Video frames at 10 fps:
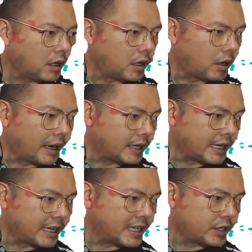Right? In
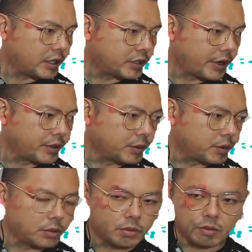case you're trying to
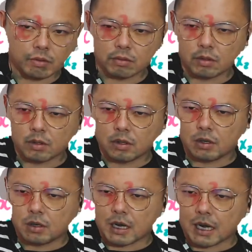
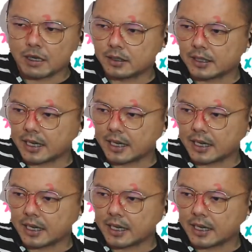understand